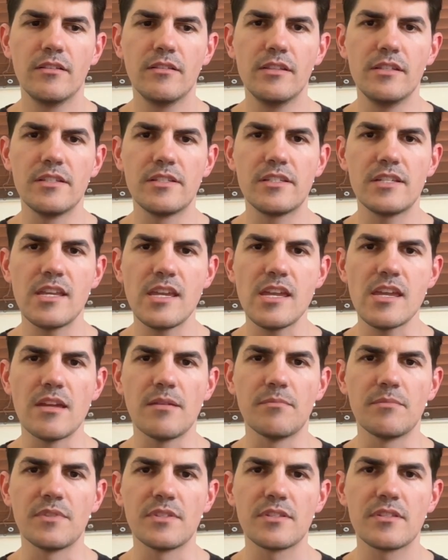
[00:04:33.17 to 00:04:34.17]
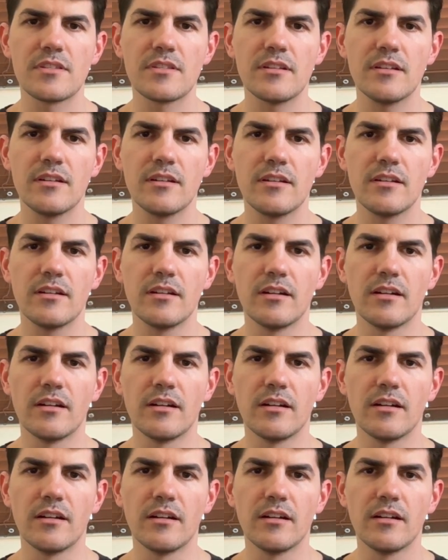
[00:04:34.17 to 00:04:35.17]
these teams who
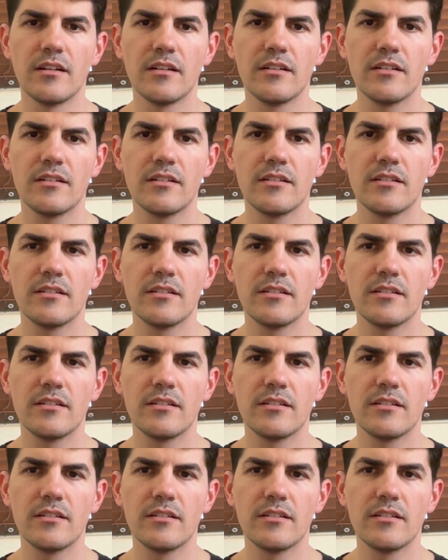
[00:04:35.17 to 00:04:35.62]
are